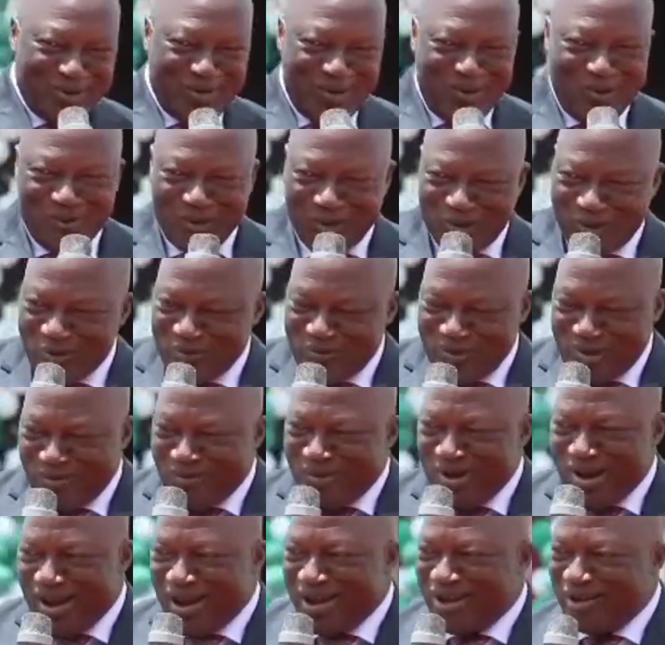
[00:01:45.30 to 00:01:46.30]
coming to my
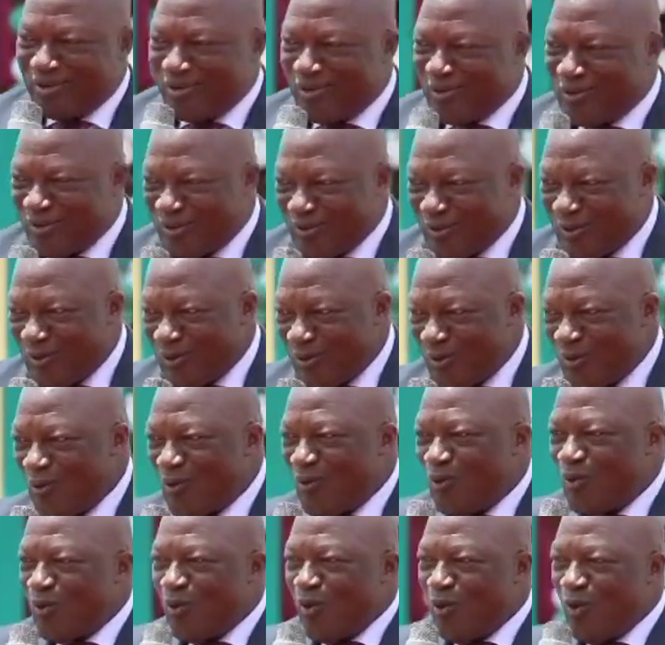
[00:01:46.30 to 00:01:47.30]
mind.
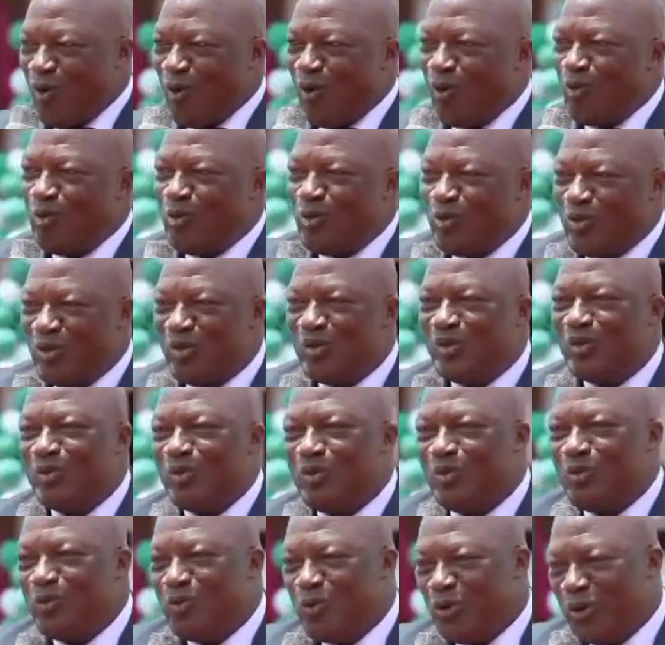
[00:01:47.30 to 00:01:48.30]
All
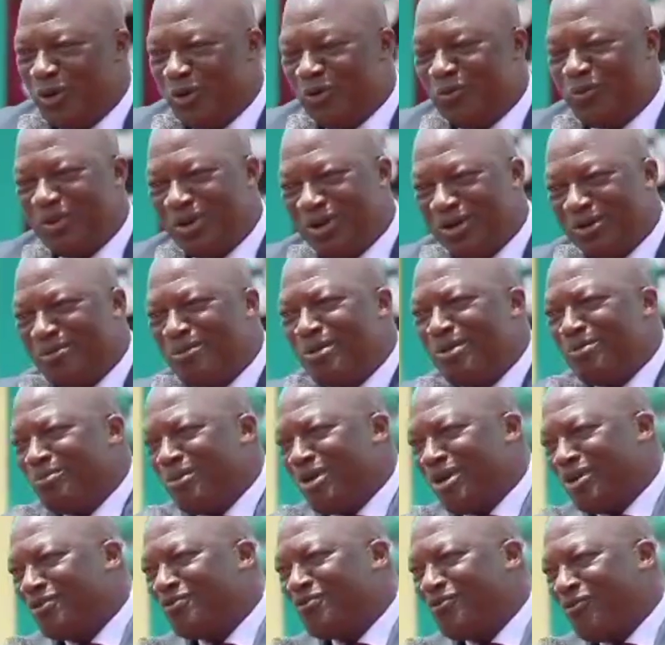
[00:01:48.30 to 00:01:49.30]
will you be
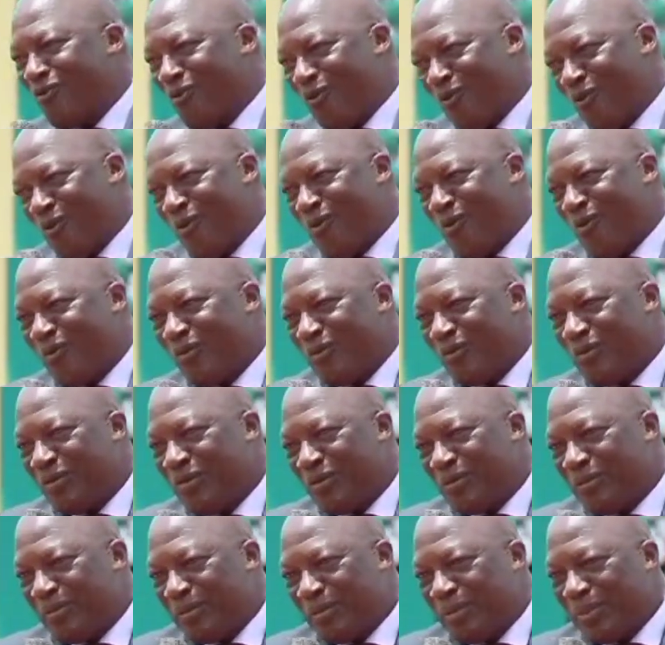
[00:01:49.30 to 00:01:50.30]
remembered for?
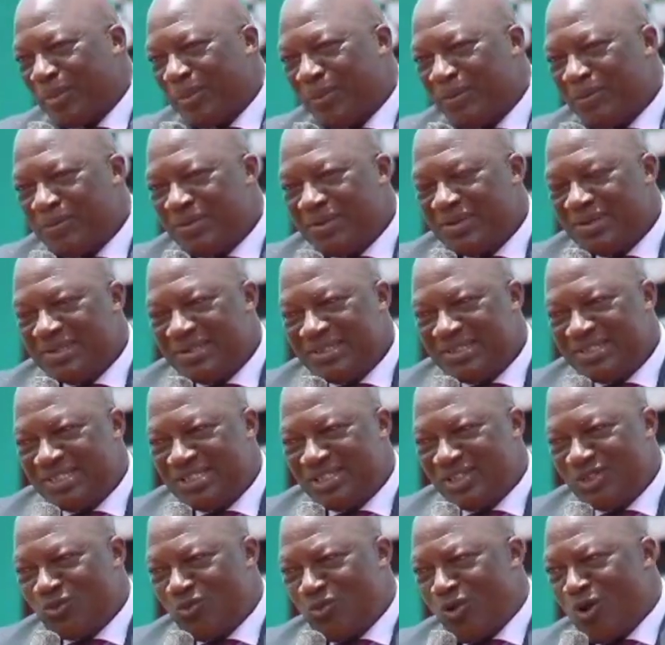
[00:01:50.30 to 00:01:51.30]

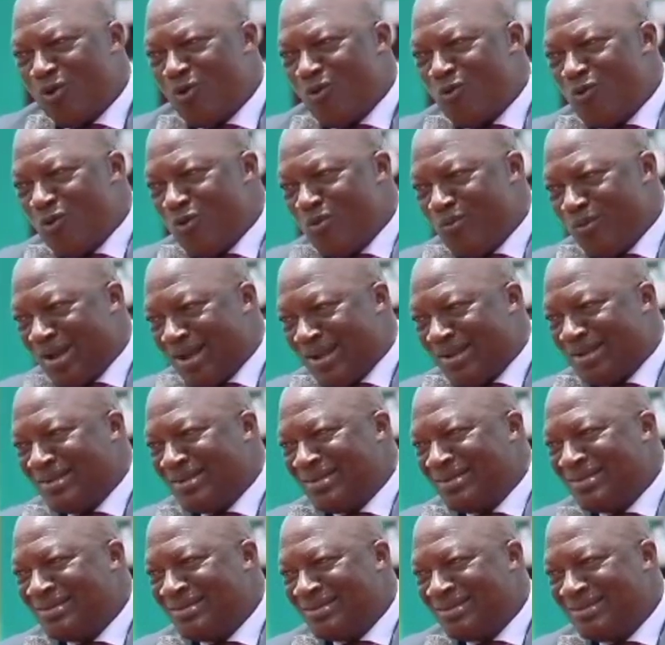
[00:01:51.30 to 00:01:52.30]
This is one
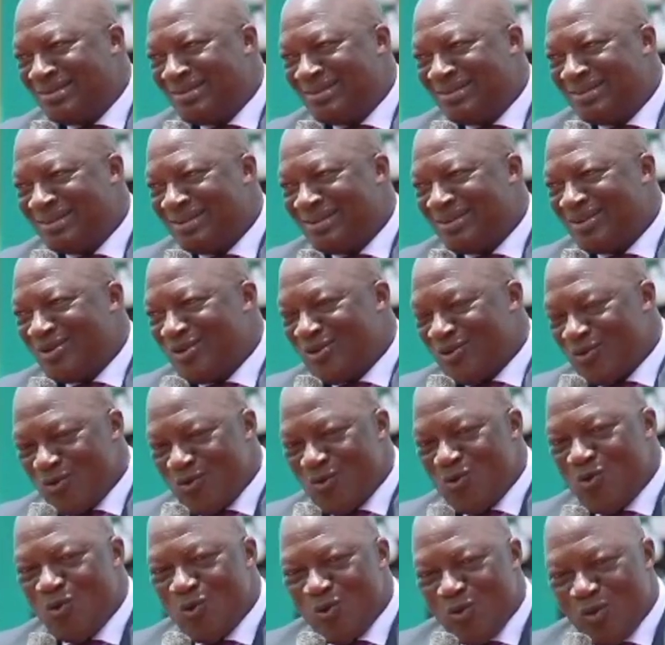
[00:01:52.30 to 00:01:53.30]
woman
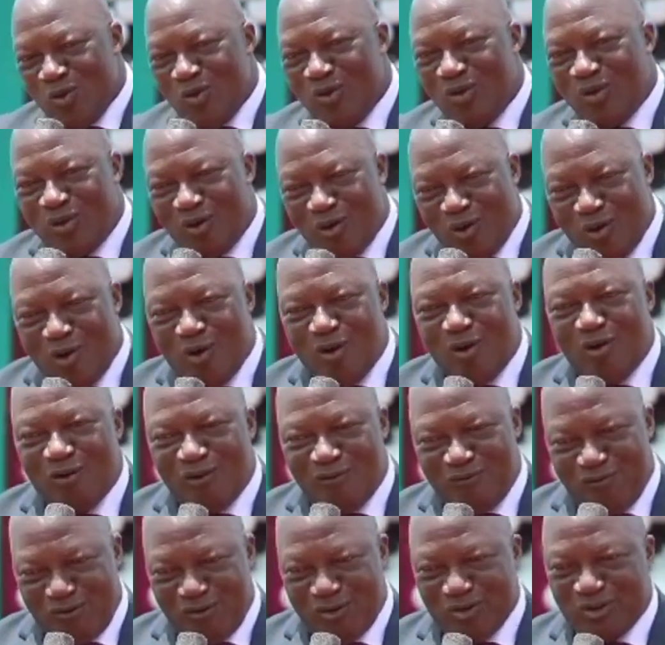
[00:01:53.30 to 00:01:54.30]
who
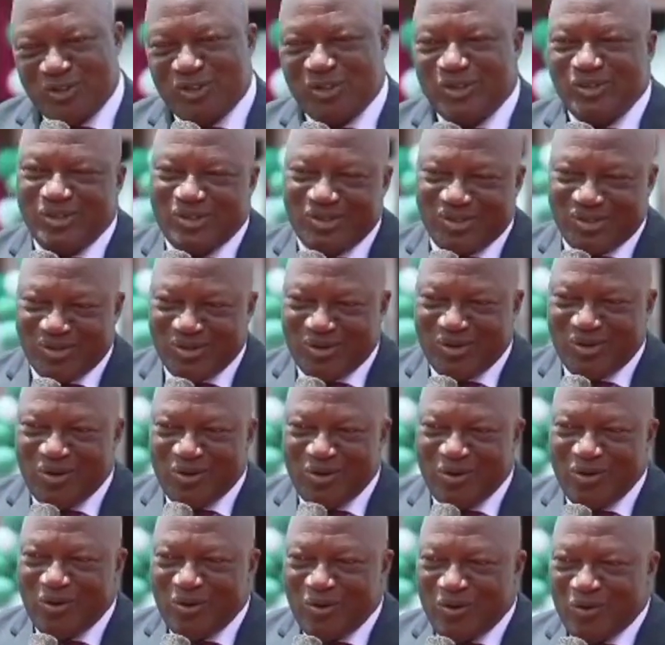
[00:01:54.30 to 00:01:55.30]
all of us
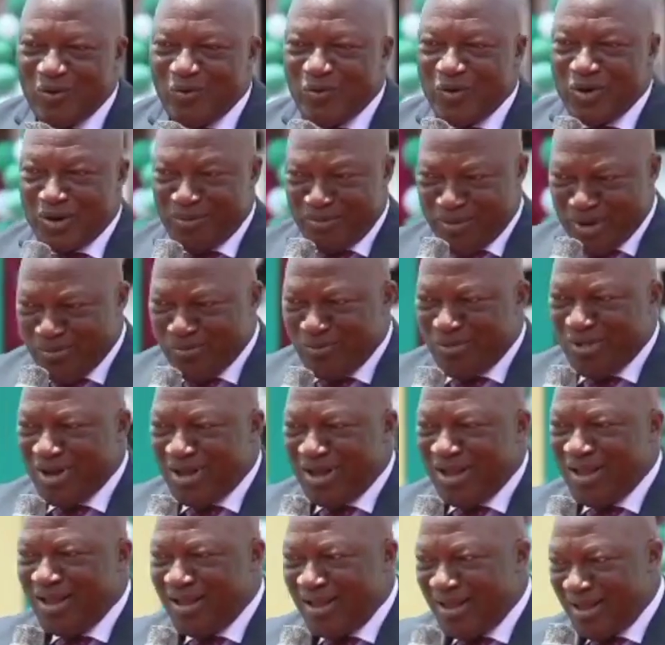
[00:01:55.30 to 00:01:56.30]
we remember
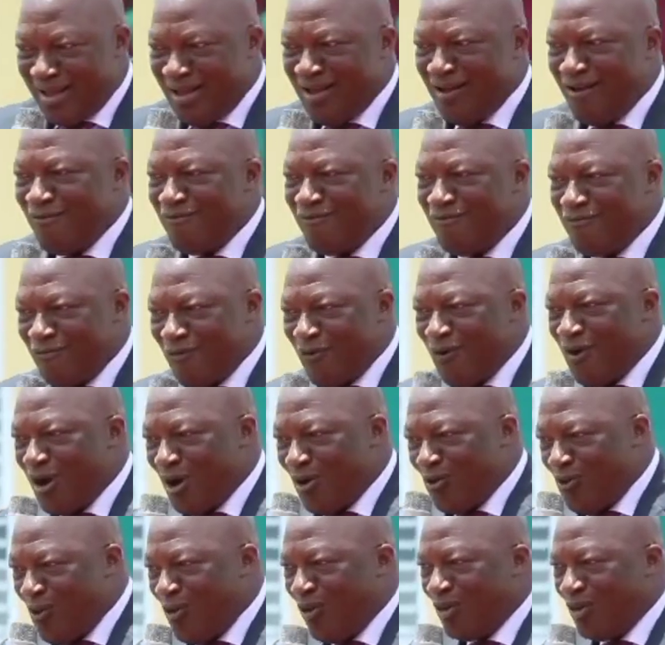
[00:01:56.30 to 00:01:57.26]
her for